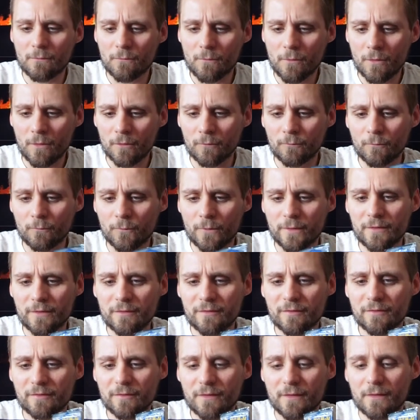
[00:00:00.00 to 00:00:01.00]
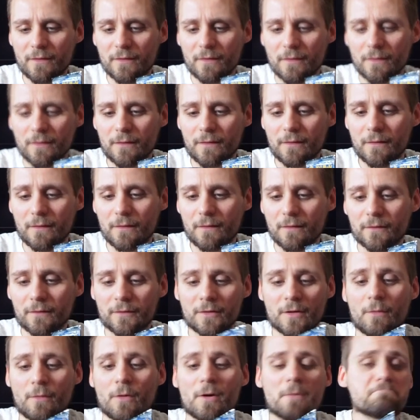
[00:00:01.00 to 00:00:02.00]
one with, you
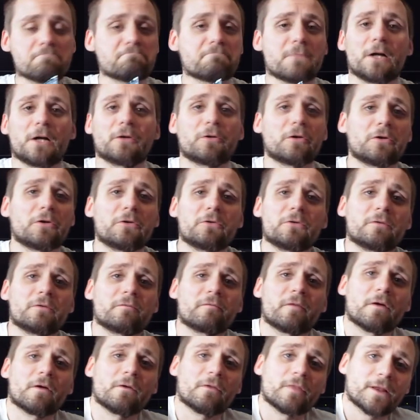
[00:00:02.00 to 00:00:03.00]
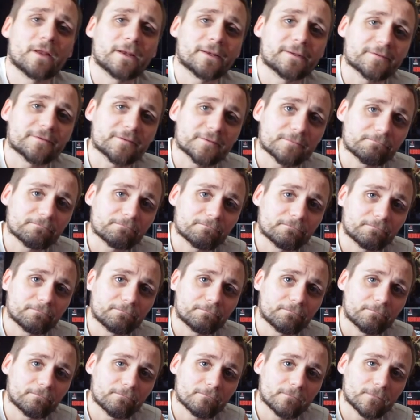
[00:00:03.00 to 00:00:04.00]
know what? I don't even know who that is.
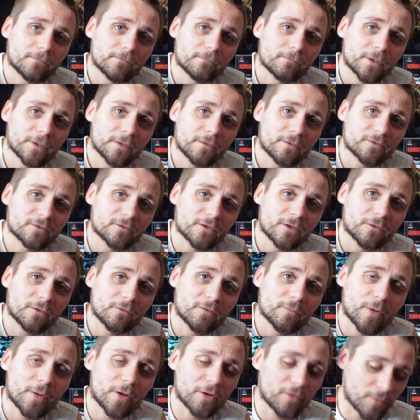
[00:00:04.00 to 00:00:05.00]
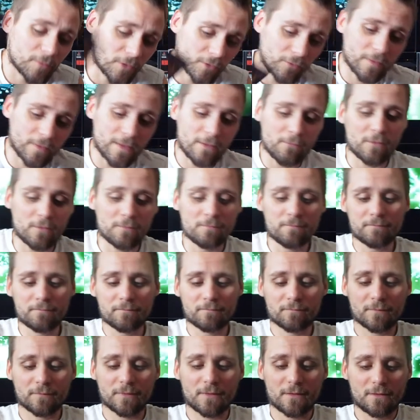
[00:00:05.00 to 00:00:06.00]
Bet there's an Pokemon on that one.
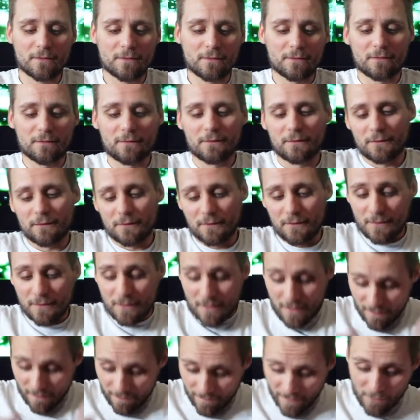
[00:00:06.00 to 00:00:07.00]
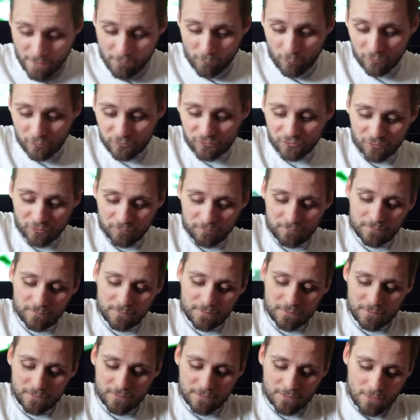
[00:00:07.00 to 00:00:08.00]
They're awesome.
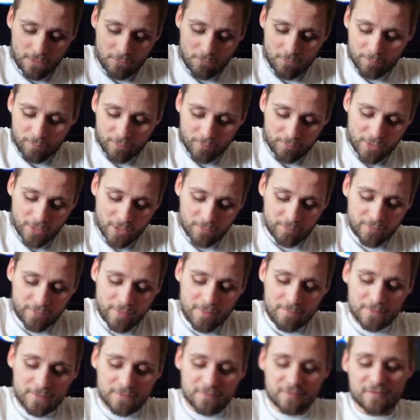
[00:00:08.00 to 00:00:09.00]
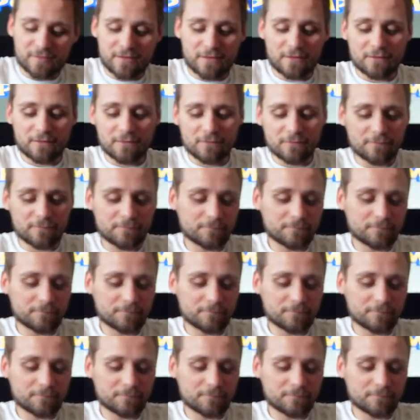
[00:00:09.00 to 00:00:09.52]
I will probably open them in a second.